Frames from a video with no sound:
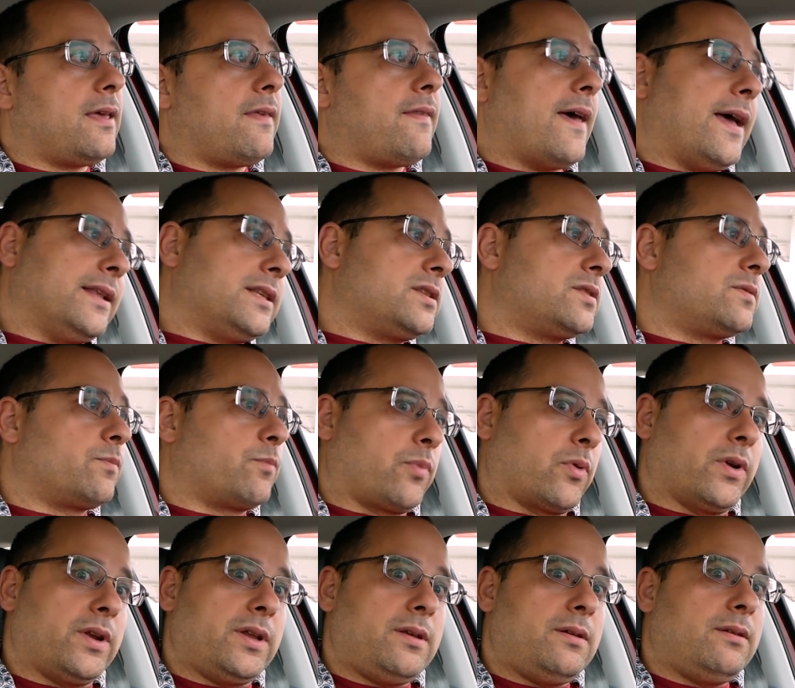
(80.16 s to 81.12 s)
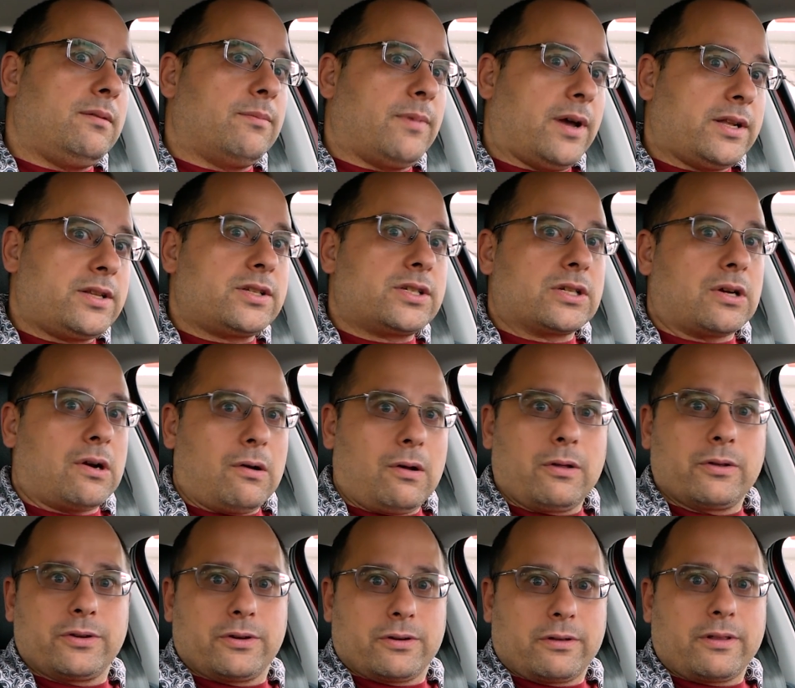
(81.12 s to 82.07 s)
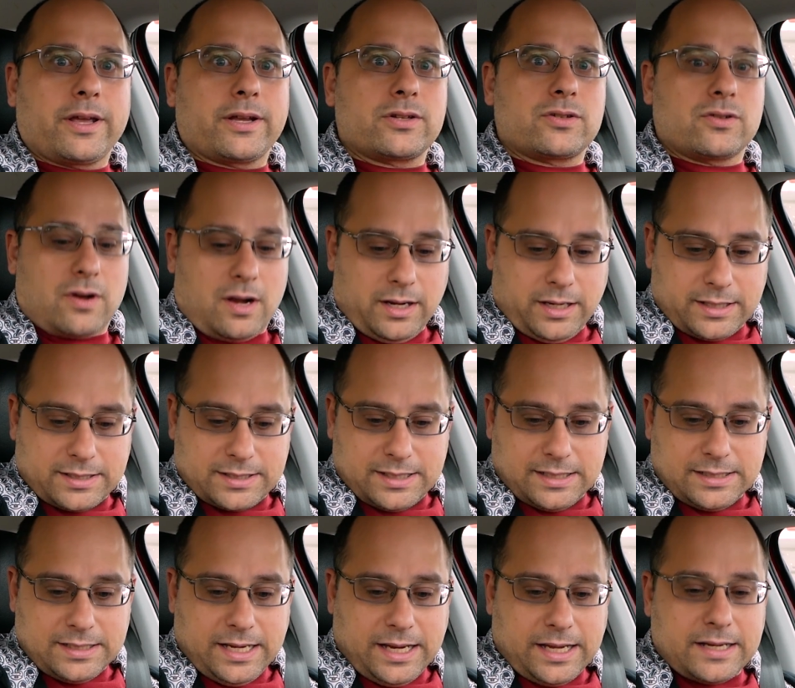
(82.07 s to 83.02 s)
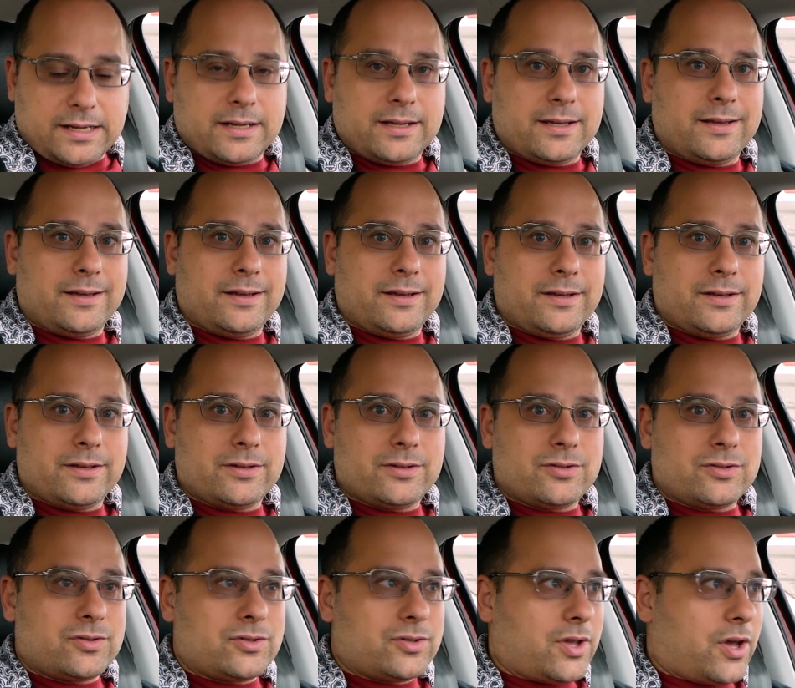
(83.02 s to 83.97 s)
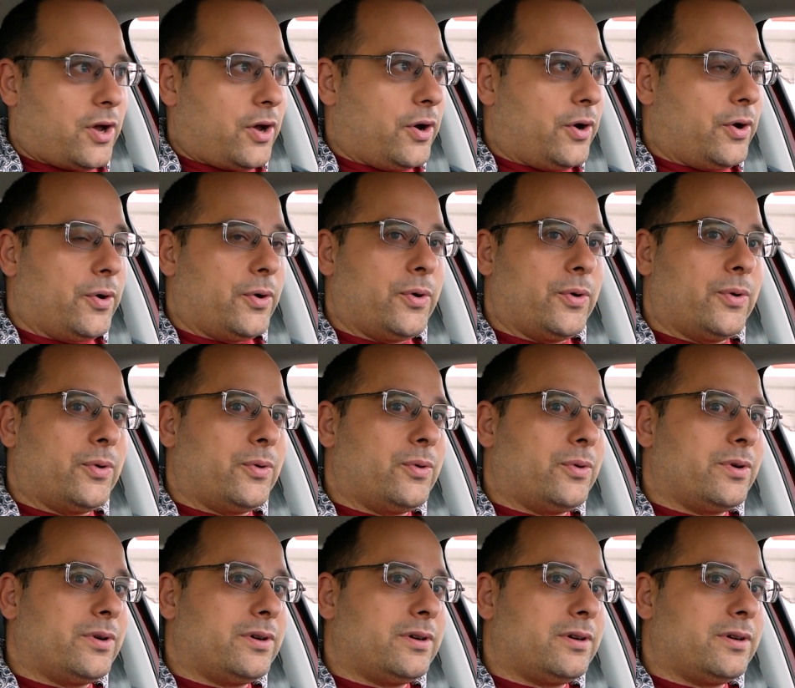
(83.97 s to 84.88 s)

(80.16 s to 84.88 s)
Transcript: that's pretty much all your electronics, isn't it? So